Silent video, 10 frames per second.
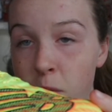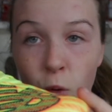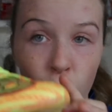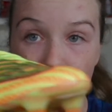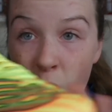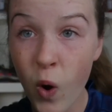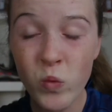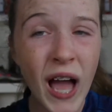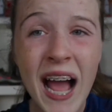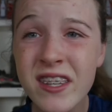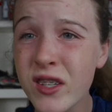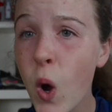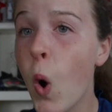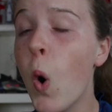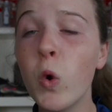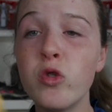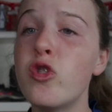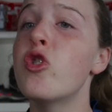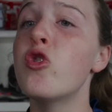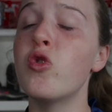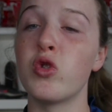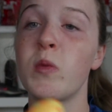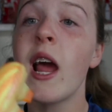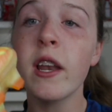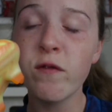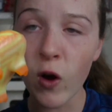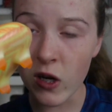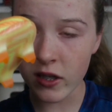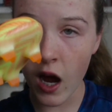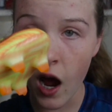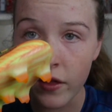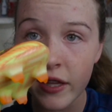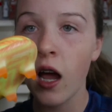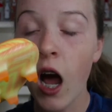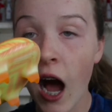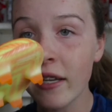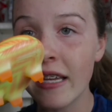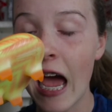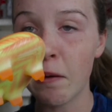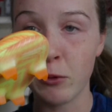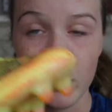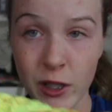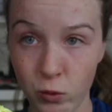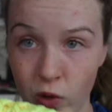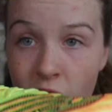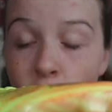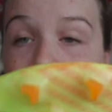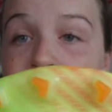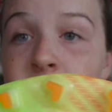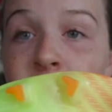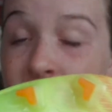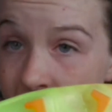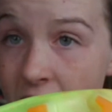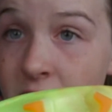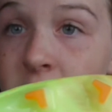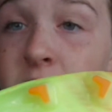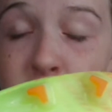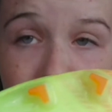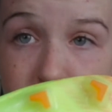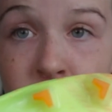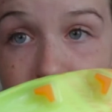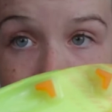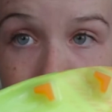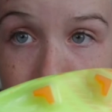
No, that's the old news. We gotta focus on the contact between the ground and the bottom of your football boot.